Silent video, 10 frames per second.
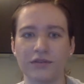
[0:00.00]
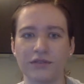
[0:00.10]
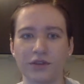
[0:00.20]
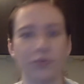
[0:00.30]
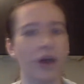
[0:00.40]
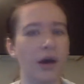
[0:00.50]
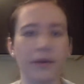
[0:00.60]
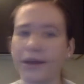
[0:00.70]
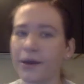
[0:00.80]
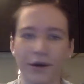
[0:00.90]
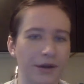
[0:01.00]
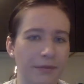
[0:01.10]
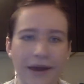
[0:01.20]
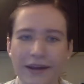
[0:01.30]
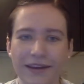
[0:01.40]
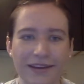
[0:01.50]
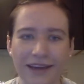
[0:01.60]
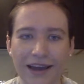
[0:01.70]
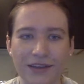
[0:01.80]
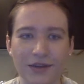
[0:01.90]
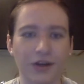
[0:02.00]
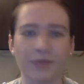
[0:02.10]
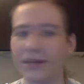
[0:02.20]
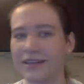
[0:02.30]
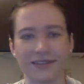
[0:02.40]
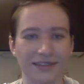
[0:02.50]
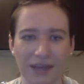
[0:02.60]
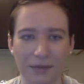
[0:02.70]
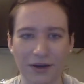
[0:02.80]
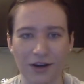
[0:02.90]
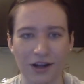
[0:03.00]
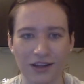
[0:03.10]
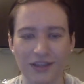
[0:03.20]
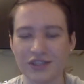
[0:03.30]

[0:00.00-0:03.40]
You probably heard about it in high school, but it's the same in college.